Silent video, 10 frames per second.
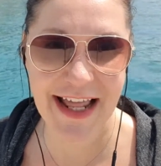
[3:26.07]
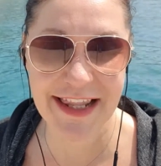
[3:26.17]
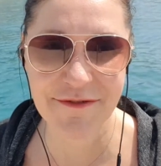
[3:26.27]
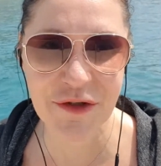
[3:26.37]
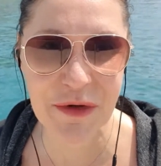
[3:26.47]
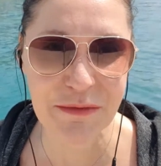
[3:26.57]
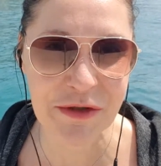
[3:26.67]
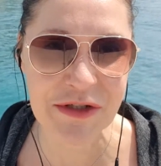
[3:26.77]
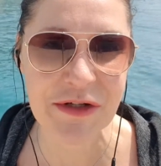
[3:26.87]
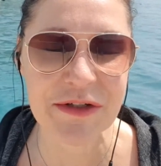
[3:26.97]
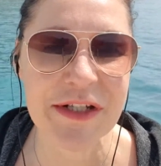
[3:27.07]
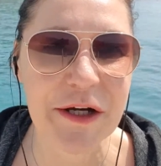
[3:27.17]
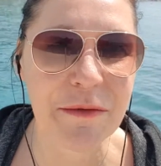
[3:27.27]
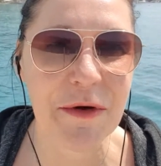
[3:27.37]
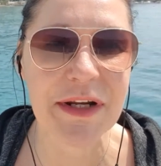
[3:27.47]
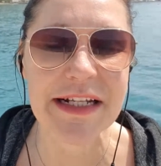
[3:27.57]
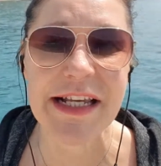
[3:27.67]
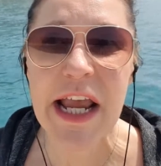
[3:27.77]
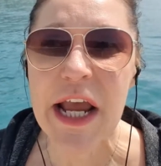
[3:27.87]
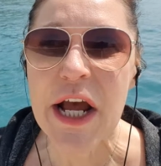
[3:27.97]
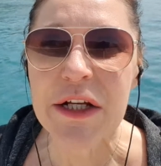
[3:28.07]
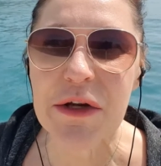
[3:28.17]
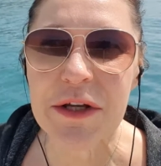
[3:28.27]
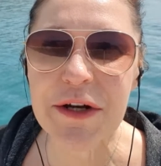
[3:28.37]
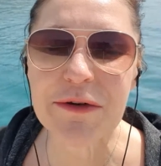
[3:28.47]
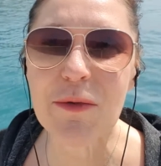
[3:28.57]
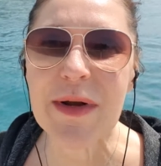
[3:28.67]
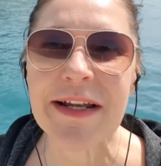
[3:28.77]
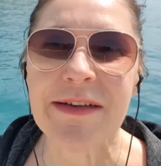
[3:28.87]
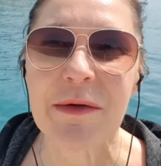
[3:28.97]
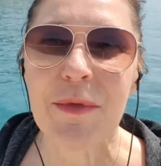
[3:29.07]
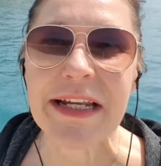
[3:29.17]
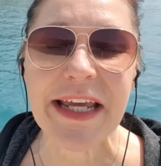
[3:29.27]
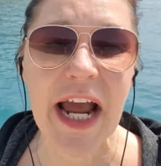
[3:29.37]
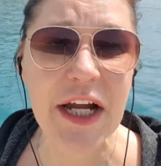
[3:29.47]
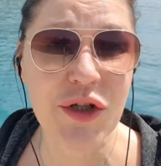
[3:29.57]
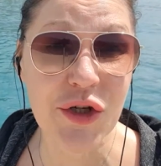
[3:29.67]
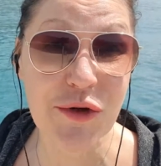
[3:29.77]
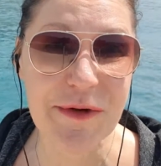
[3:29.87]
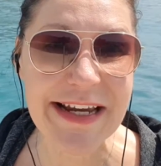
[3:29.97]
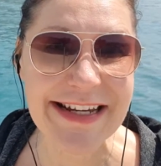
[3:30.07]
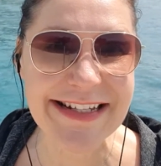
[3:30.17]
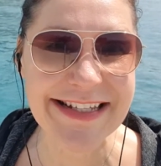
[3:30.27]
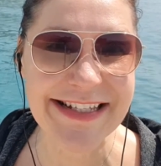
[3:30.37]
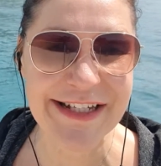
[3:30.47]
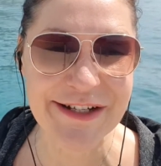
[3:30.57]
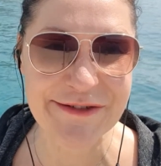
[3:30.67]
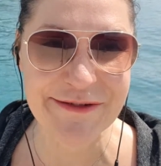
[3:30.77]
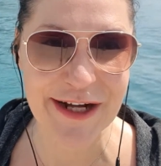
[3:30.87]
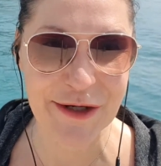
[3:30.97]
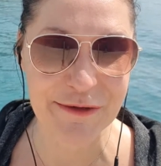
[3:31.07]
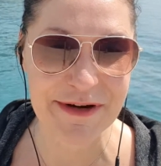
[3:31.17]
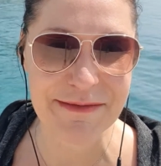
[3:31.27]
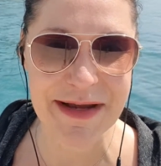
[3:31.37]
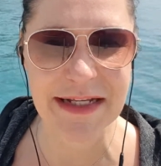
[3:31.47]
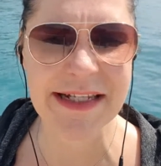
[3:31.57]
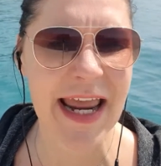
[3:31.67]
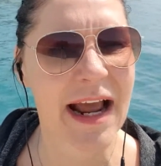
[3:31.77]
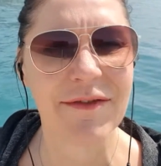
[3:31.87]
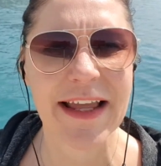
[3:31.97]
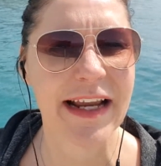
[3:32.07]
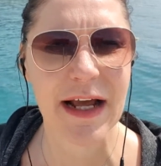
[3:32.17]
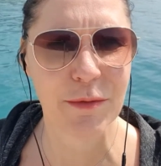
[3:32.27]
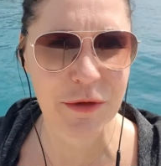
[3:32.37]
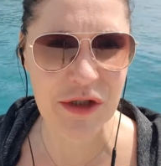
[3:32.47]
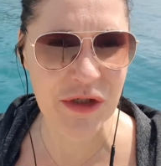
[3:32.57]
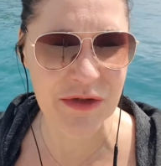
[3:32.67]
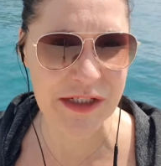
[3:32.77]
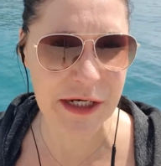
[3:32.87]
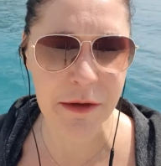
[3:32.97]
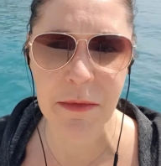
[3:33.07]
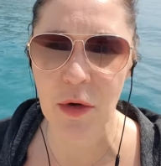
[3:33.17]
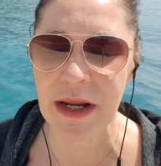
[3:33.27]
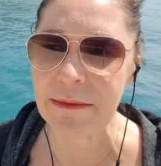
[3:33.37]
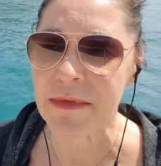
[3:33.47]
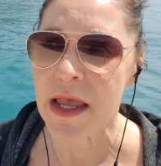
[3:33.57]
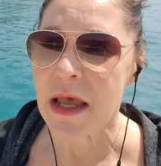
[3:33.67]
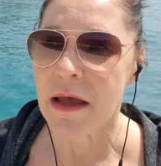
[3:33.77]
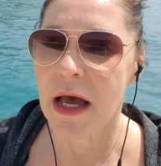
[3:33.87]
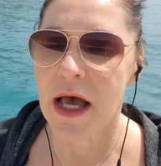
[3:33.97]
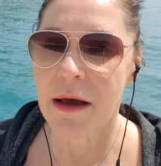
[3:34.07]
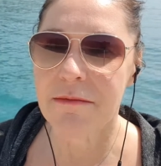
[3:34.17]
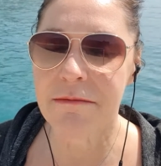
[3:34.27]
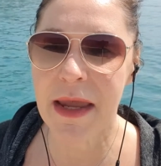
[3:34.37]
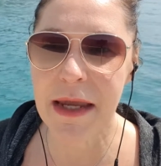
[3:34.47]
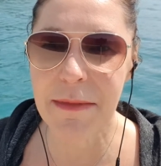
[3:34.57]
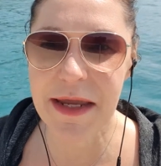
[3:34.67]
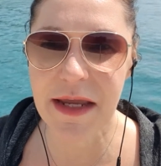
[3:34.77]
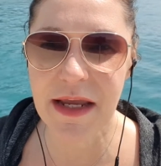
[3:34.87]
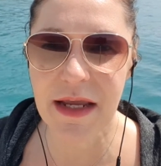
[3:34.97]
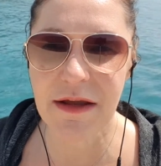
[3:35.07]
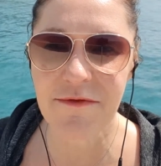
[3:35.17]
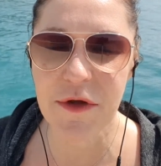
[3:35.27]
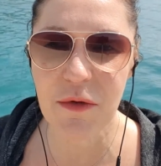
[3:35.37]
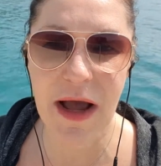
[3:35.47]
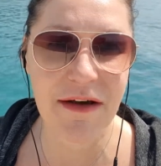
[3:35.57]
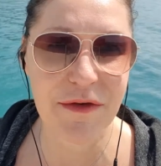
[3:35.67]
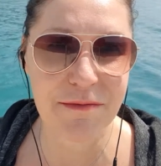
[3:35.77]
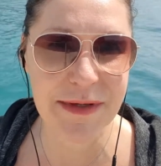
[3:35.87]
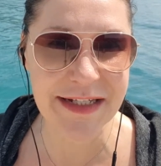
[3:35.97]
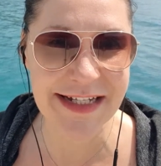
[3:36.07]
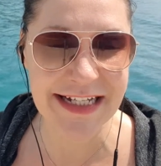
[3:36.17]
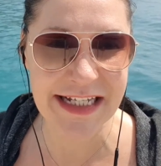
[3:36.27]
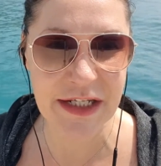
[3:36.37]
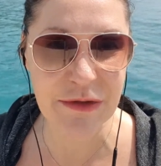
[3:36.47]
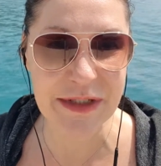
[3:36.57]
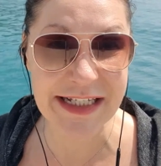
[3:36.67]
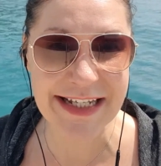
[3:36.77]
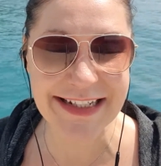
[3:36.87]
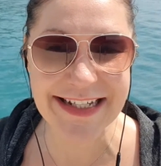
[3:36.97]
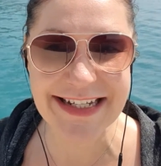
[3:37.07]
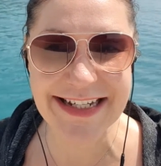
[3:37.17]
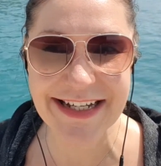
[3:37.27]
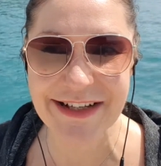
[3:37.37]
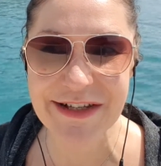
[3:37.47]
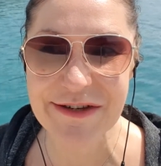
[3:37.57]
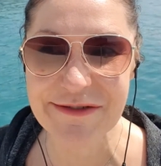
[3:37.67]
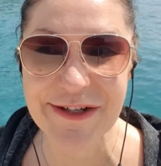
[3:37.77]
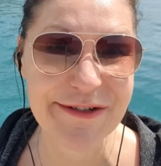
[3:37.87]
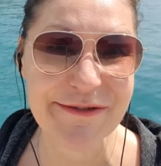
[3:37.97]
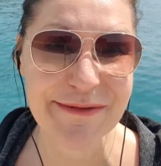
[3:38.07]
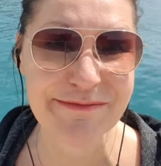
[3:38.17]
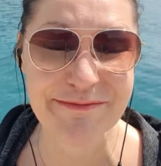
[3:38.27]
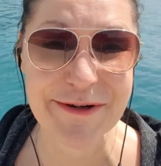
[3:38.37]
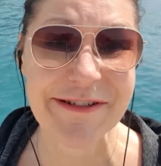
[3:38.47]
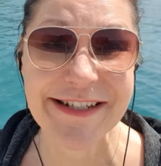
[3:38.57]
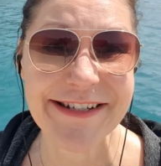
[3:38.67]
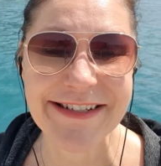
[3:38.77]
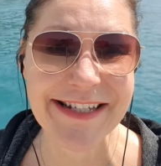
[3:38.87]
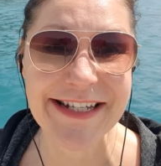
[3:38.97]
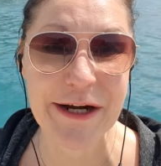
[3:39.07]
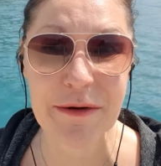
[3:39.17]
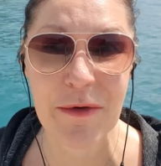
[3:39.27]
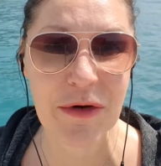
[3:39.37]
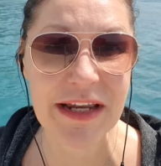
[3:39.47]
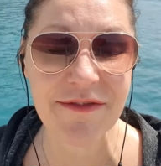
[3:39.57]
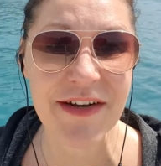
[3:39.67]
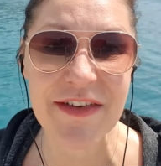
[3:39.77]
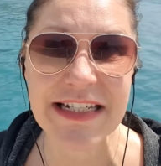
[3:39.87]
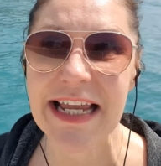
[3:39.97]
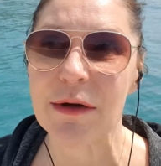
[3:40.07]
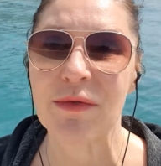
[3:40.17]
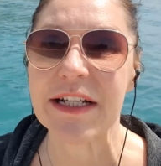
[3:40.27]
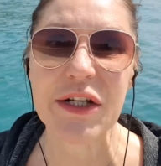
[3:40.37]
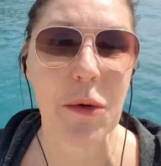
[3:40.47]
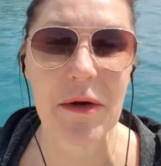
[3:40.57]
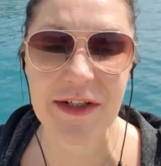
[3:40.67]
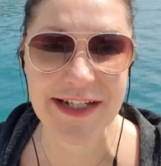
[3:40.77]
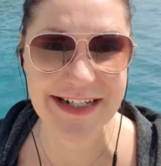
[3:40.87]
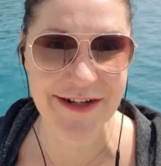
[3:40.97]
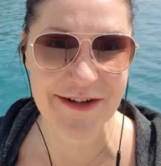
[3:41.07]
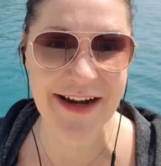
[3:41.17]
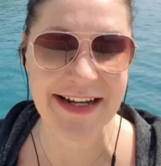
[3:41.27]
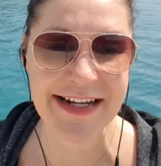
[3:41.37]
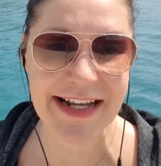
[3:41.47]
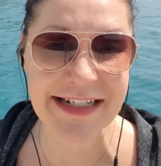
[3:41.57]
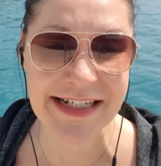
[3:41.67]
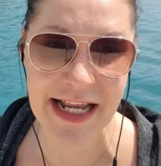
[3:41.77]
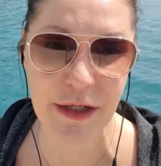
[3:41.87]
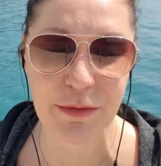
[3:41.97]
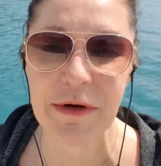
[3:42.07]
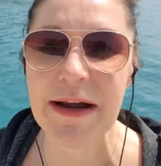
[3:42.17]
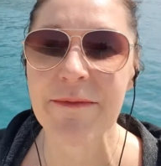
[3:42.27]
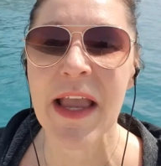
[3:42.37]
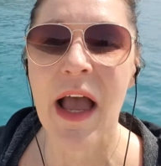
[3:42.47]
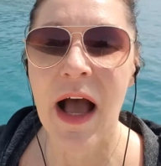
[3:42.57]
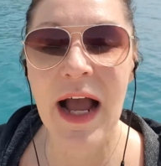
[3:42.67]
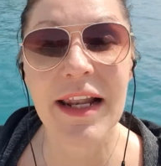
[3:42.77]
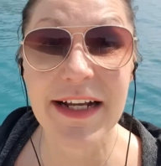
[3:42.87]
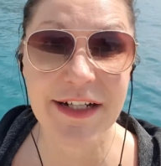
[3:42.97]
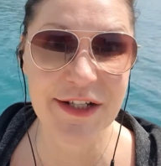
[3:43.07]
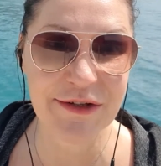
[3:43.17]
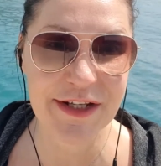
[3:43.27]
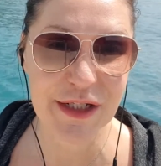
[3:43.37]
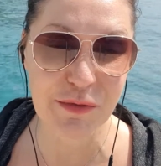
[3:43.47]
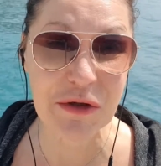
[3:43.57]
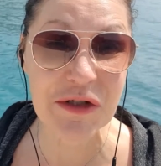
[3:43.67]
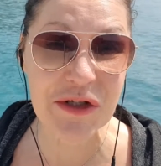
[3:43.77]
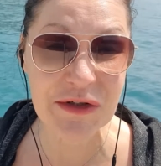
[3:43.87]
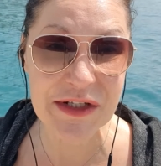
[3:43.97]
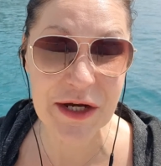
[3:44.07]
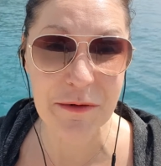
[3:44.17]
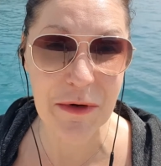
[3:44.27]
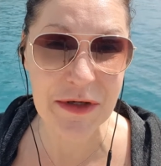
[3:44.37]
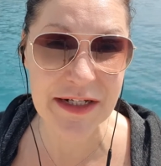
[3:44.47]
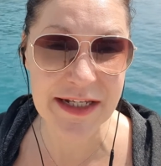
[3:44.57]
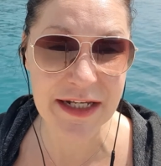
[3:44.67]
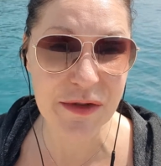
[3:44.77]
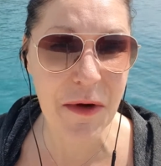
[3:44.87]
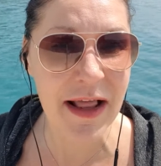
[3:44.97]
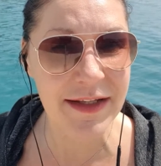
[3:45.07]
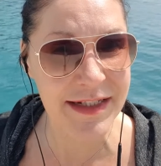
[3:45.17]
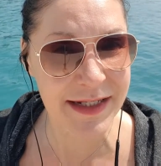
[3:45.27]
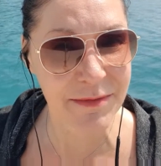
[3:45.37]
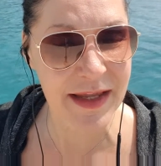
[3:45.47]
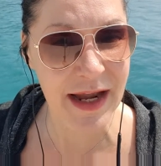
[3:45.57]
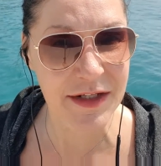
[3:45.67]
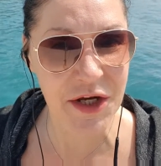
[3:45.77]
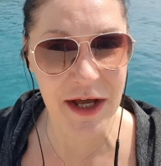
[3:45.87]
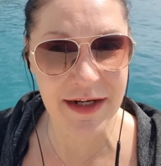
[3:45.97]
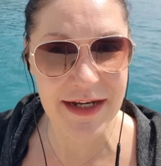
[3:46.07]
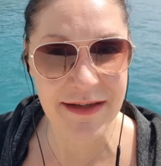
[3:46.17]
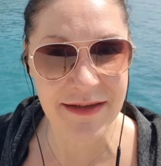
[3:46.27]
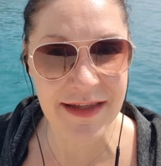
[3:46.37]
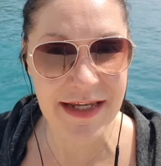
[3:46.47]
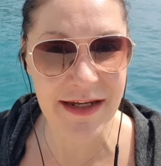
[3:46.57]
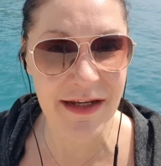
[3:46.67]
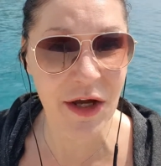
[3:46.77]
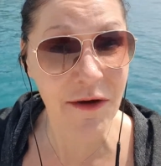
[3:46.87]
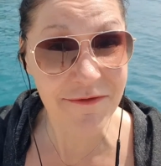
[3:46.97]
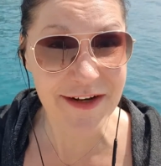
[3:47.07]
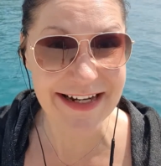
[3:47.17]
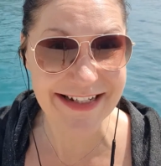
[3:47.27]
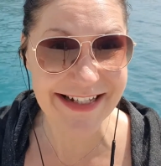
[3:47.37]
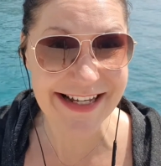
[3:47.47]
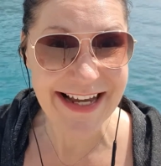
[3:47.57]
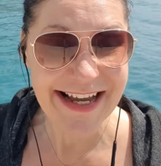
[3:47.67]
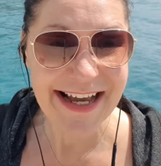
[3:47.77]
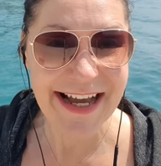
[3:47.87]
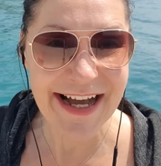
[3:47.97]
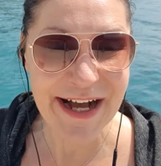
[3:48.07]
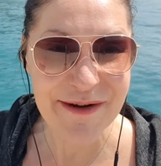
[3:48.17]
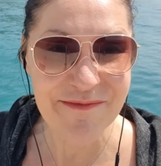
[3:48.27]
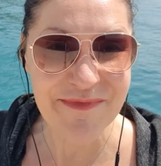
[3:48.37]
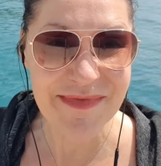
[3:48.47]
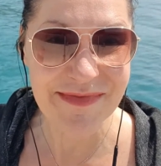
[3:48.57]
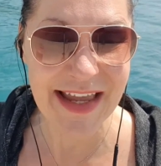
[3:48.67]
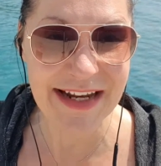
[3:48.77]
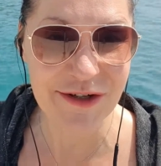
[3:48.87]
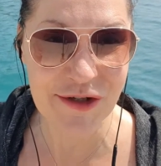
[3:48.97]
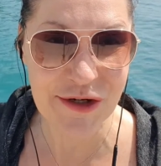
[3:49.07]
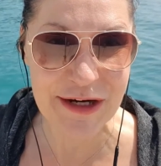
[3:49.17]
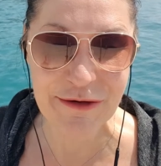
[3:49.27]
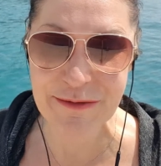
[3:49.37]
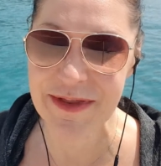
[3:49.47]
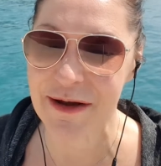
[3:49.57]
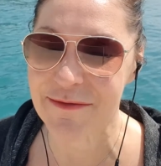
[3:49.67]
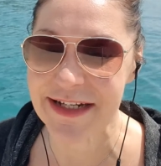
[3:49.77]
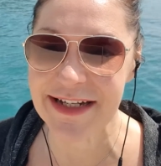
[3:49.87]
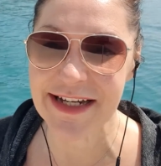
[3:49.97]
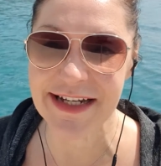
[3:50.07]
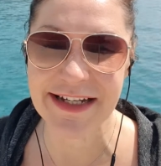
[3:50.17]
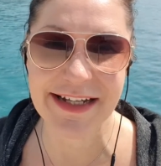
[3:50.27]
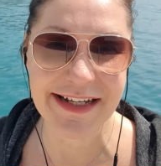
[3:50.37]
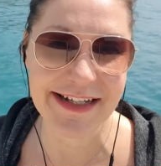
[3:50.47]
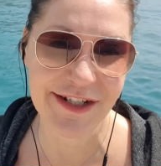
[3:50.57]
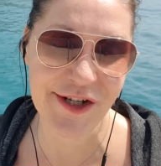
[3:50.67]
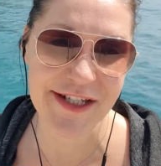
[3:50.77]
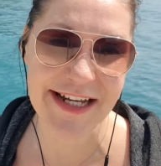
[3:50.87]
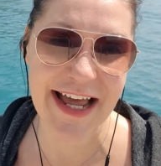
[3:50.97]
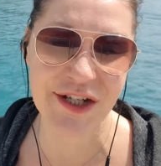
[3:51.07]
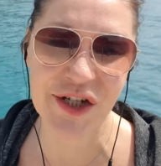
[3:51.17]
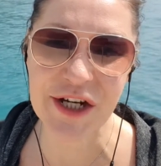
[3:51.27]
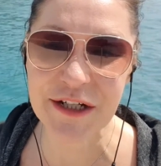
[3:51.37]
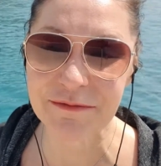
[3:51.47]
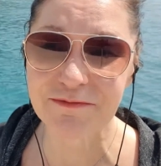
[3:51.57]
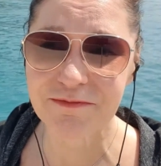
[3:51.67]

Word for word: I love doing personal ceremonies. So you know when when countries do agreements, they have like a personal ceremony. Uh, maybe if you have a business and you seal a deal, you do a personal ceremony, even if it's like let's go out to dinner and, and celebrate. I like to do these personal ceremonies as well. It's something I taught in the confidence um, energy group that we did uh, just last year.